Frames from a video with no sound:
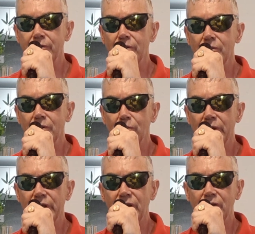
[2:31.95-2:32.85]
Throw
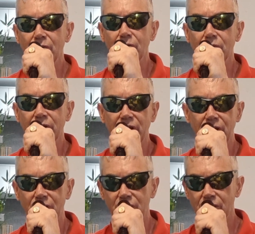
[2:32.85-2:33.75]
away all the
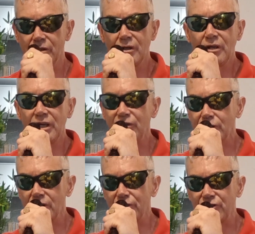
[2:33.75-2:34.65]
keys. He's
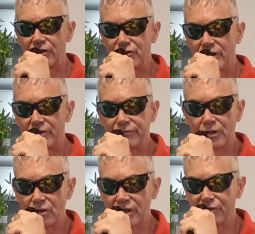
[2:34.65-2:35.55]
got a ginger
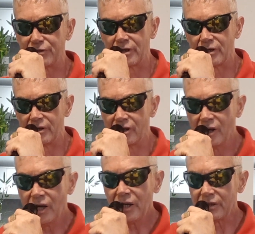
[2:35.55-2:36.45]
fucking son.
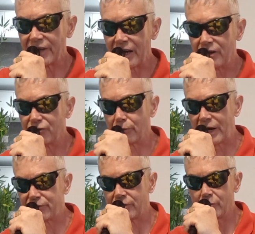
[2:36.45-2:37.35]
Dad has
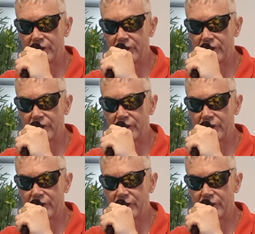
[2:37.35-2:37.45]
grassed on